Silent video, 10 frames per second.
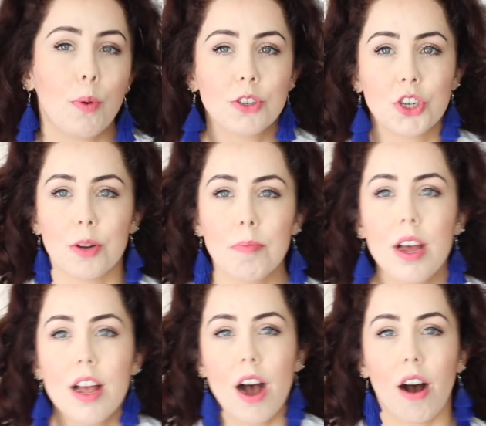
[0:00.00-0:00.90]

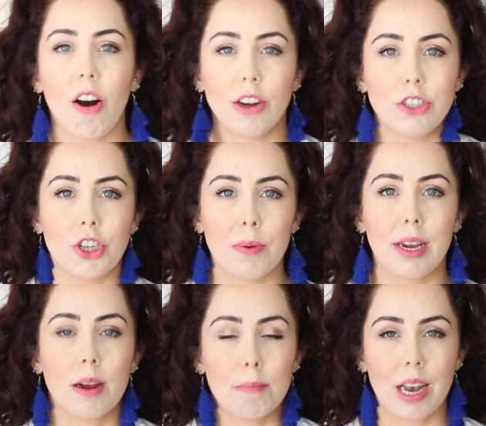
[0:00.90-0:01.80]
bottom are
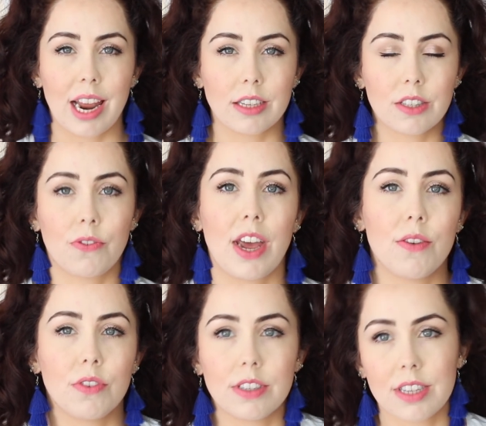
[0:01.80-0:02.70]
doing my legs
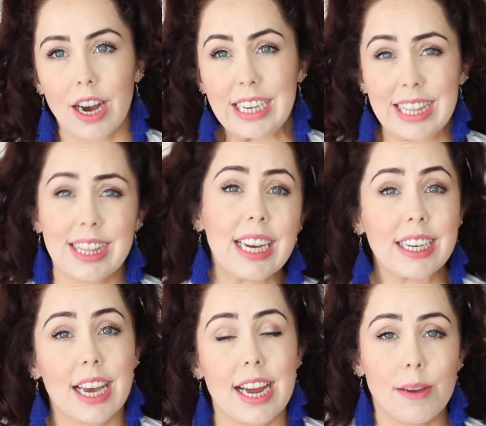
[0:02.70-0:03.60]
favours, I
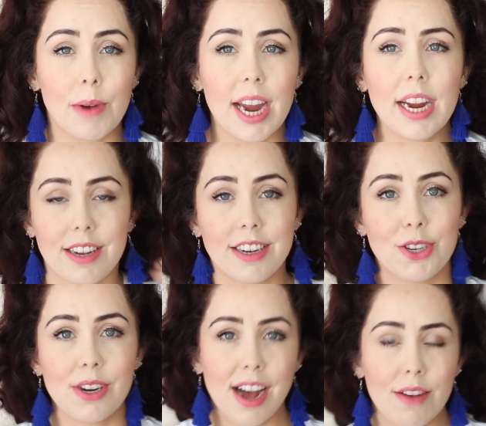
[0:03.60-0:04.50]
think, anyway. I
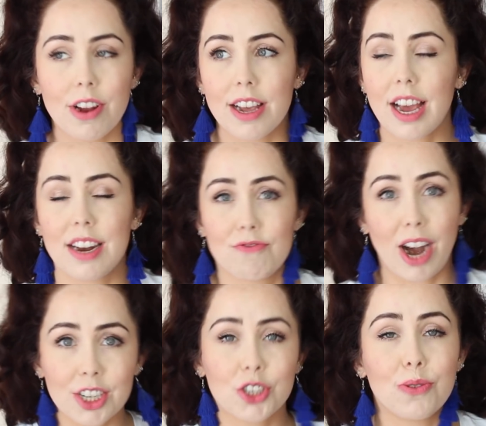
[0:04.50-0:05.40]
do have like an
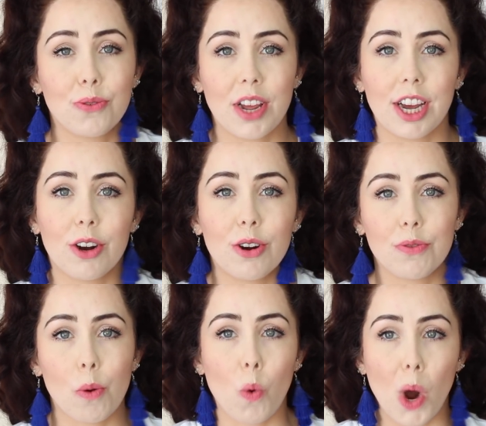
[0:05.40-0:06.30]
irrational fear
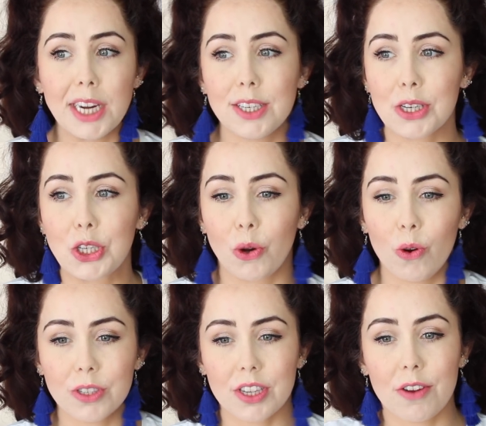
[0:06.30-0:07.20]
of white
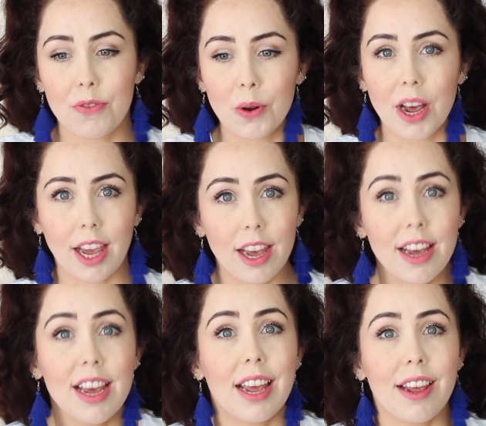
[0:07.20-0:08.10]
shorts. I feel like
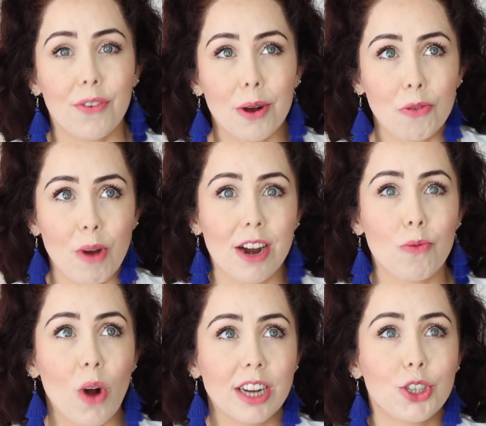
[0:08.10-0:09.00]
if I was
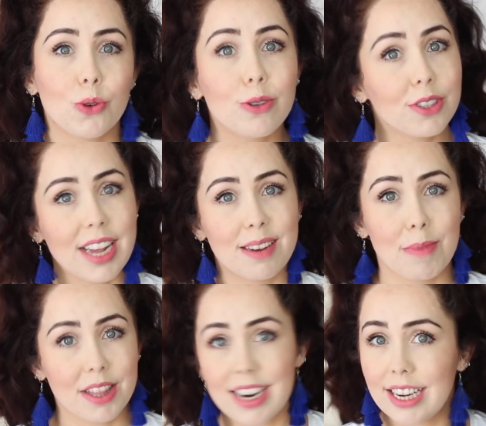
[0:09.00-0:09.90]
wearing white shorts
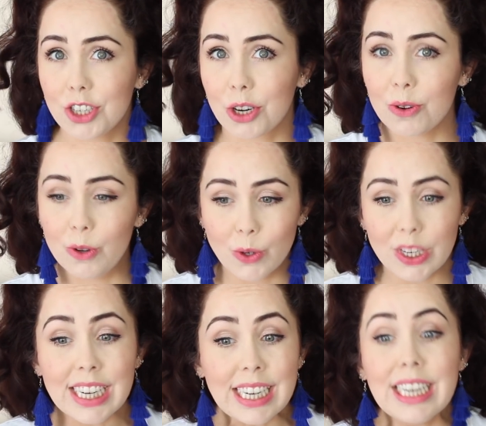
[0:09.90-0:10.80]
and Mother Nature
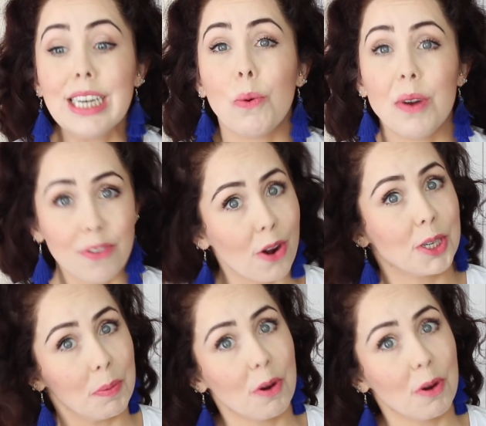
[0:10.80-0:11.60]
called, we've got a